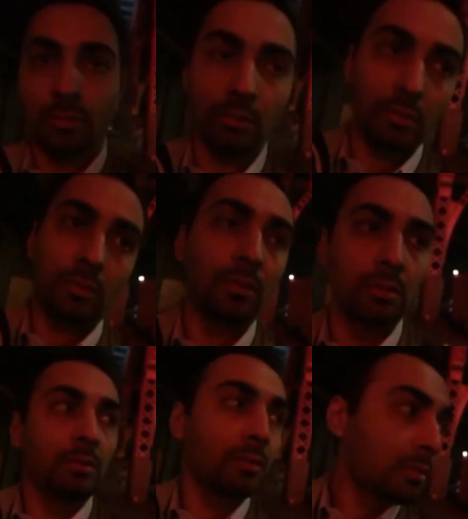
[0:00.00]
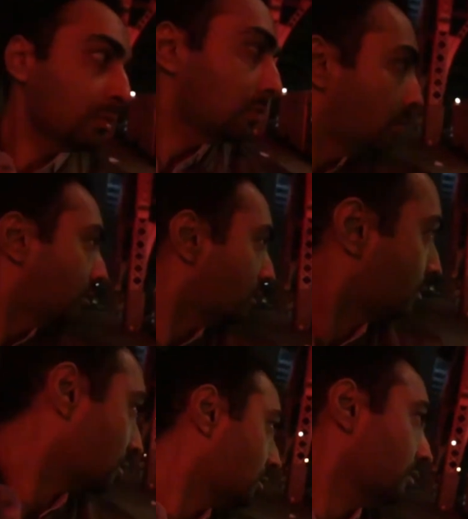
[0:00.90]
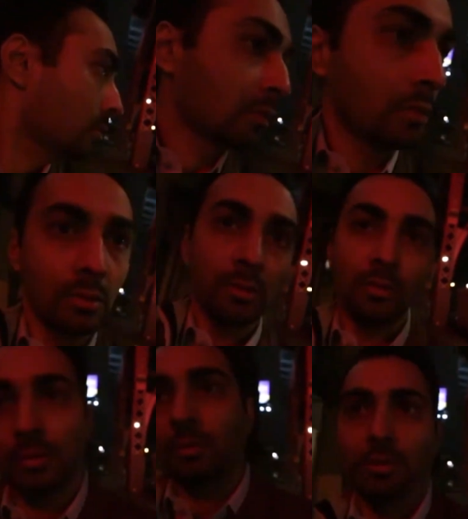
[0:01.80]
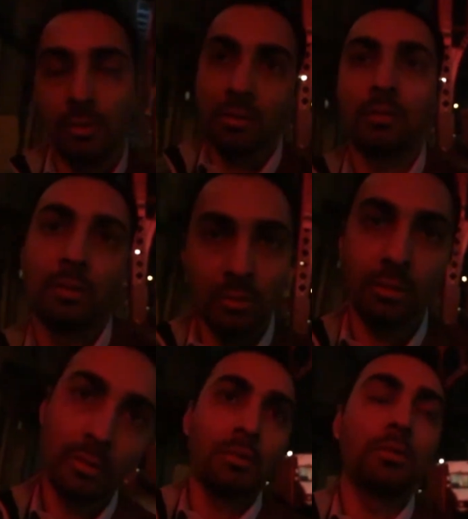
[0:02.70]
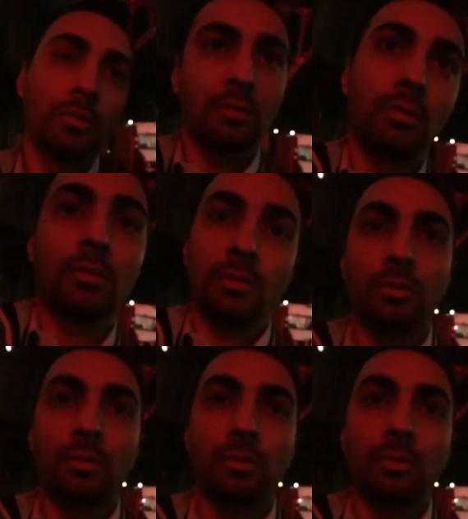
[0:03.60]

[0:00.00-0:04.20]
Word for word: engaged, be entertained by something, you know, you've never seen before, I